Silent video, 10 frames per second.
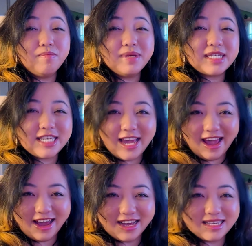misty
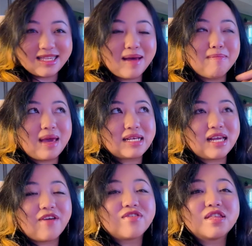haze that makes
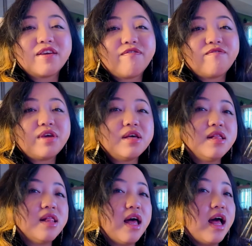everything
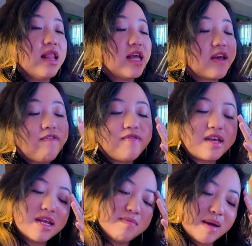feel like a
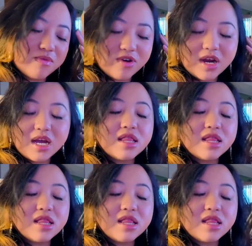fleeting memory.